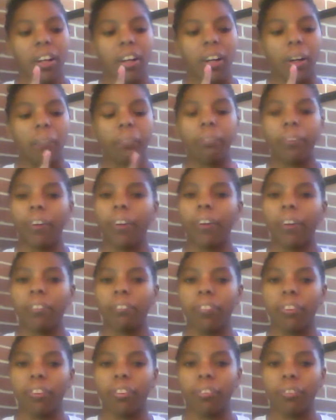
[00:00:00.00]
A perm
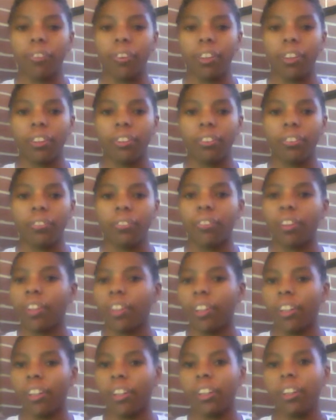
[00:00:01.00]
is when you
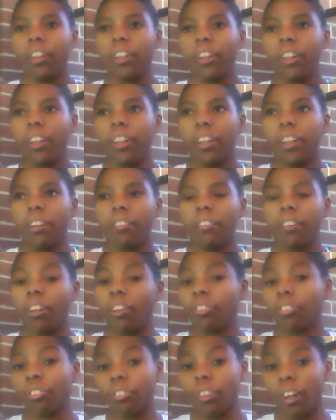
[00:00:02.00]
get
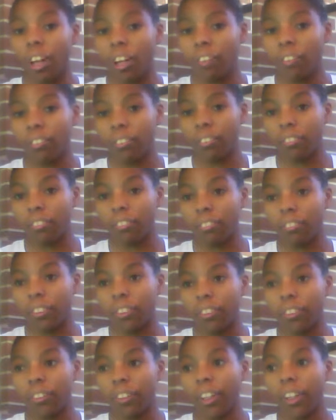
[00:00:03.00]
texturizer
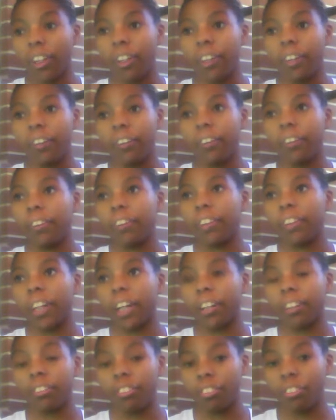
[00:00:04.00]
in your hair, or
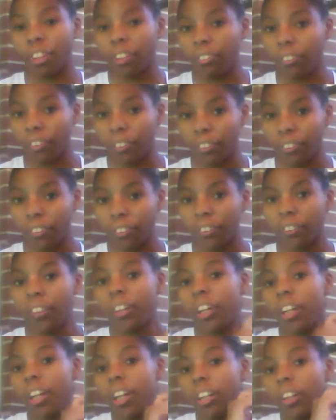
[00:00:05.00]
like a jelly curl.
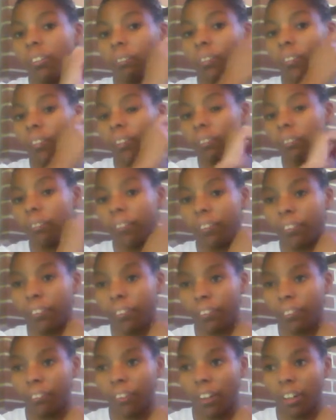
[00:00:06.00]
You put the
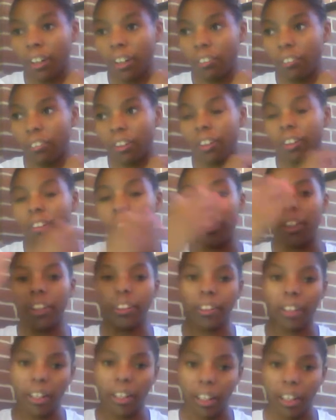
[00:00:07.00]
perm rods on
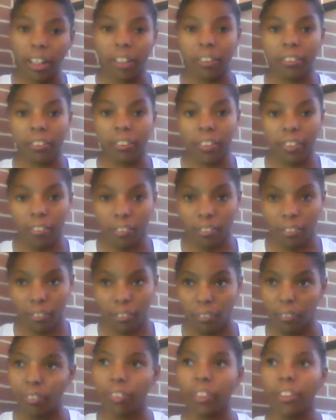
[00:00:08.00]
and your hair gets
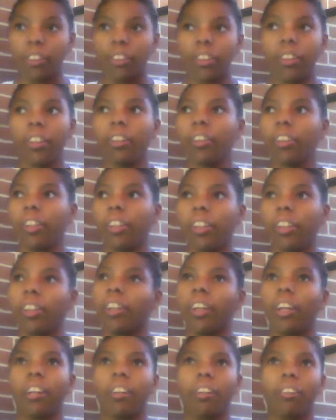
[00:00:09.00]
curly,
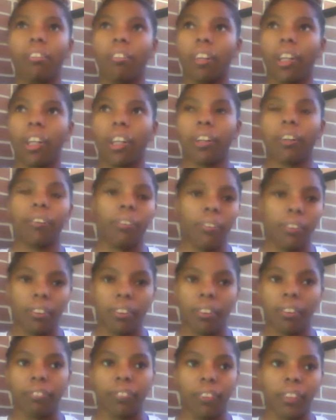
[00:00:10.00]
and it stay
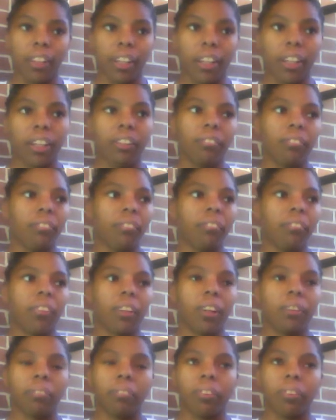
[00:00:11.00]
curly for like a
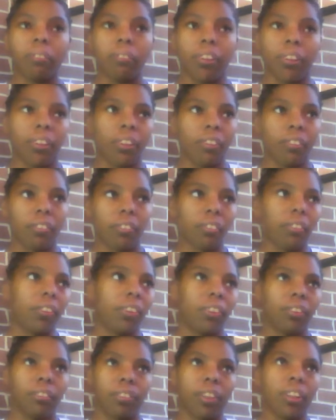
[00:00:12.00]
couple of months, and
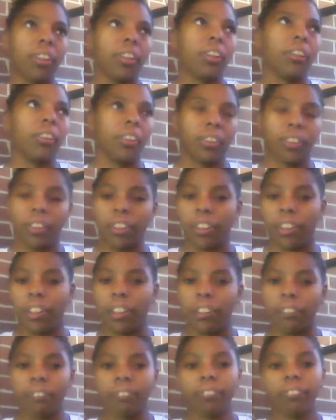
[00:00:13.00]
then you get it done
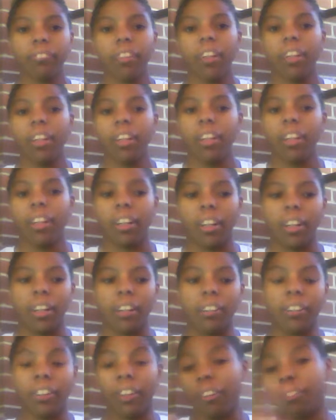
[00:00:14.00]

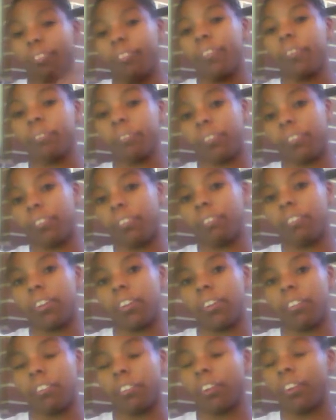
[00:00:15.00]
again. That's what a perm
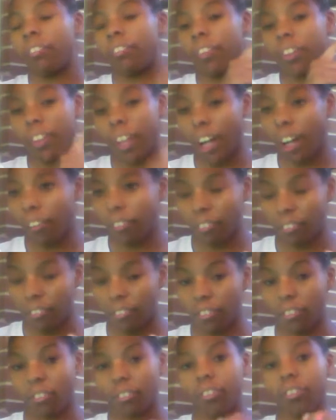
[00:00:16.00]
is. A
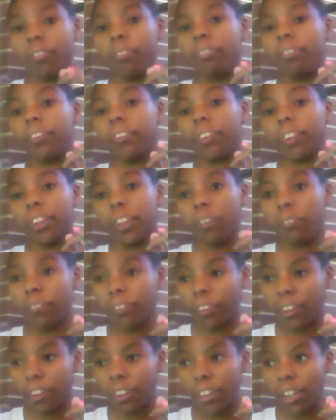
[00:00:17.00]
relaxer is when you put a
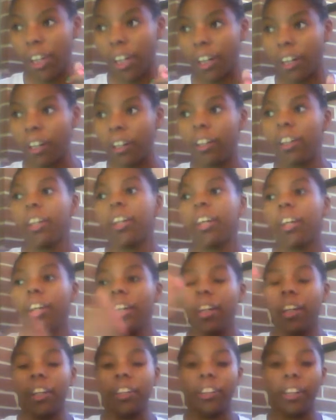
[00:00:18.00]
chemical in your hair
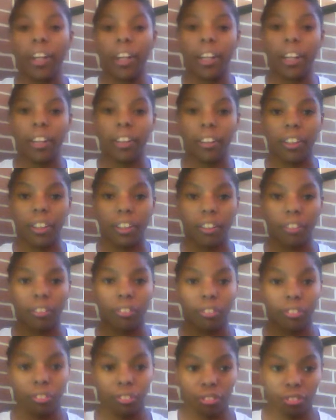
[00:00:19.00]
and your hair is
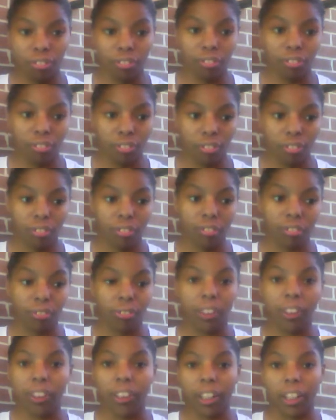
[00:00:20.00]

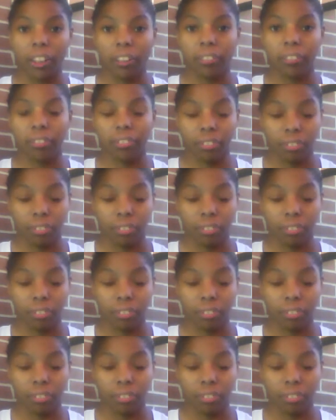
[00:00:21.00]
strung out.